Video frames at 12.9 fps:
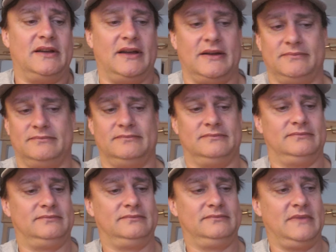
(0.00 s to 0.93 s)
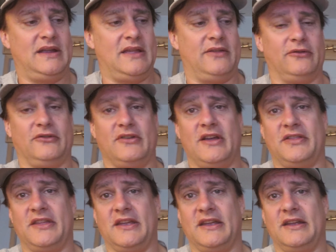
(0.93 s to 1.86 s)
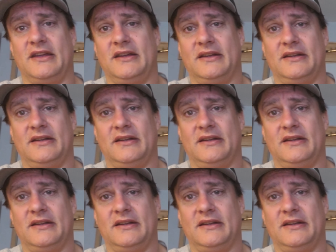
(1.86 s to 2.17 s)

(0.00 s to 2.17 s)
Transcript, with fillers: Uh, and there's nothing,